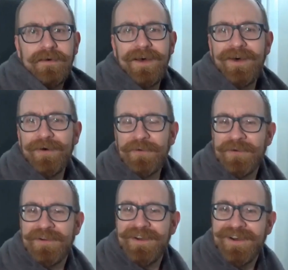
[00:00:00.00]
Oh,
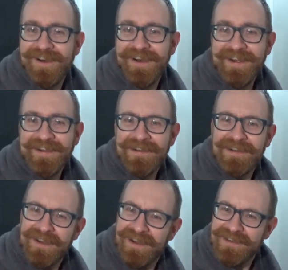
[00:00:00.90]
hi.
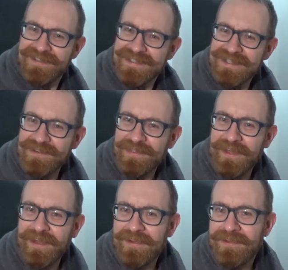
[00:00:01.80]
I didn't see you
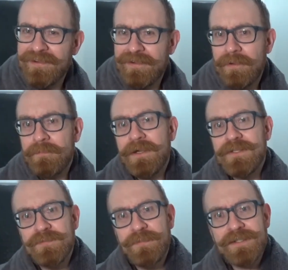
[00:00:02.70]
there. Means
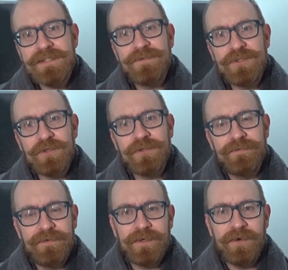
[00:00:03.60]
you must have enjoyed the
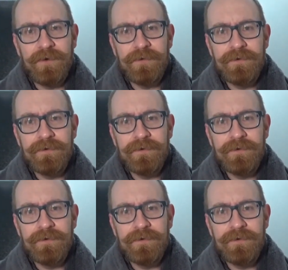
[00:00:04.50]
video.